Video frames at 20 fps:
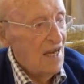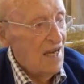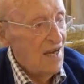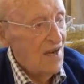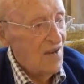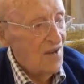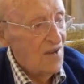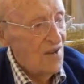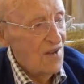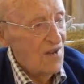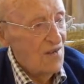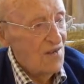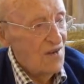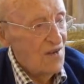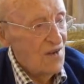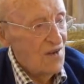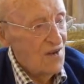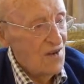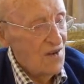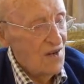are uh, the,
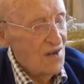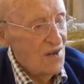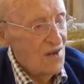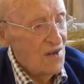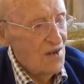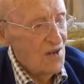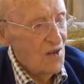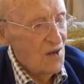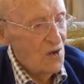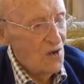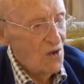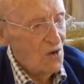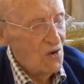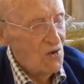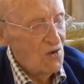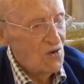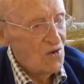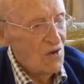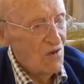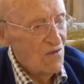uh, uh, the
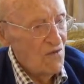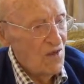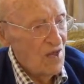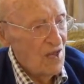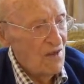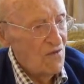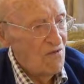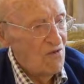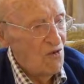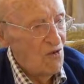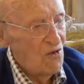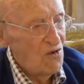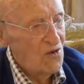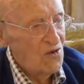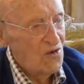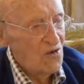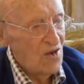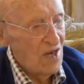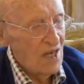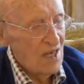notes from the four
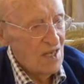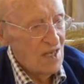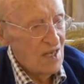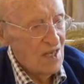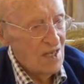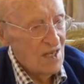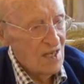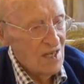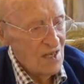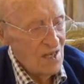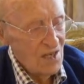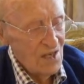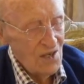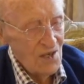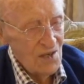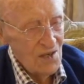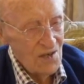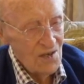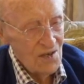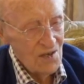strings
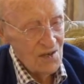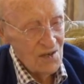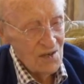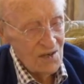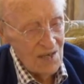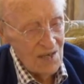right.